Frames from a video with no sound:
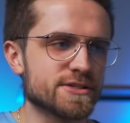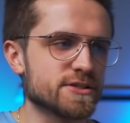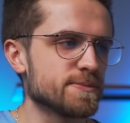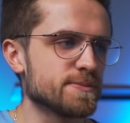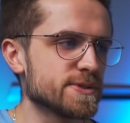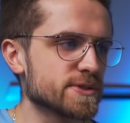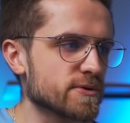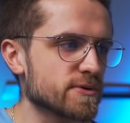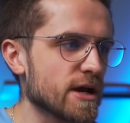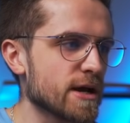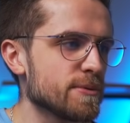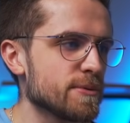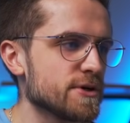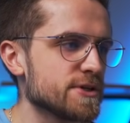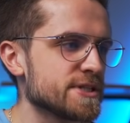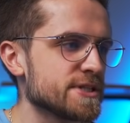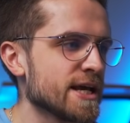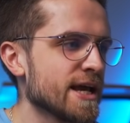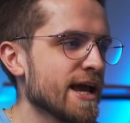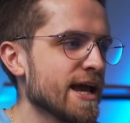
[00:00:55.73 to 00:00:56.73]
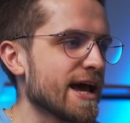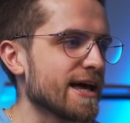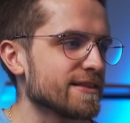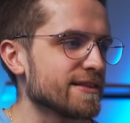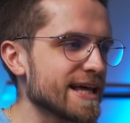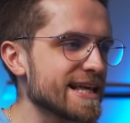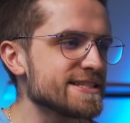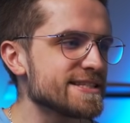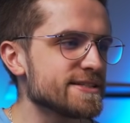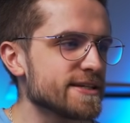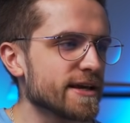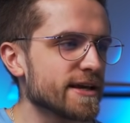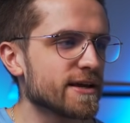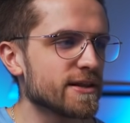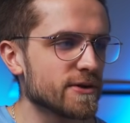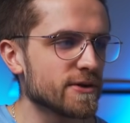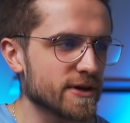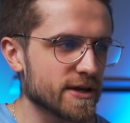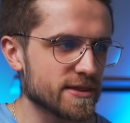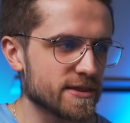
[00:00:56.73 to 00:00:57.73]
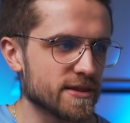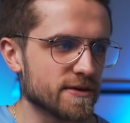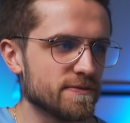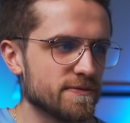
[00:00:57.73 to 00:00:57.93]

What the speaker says: subscribers, and let's take a look at the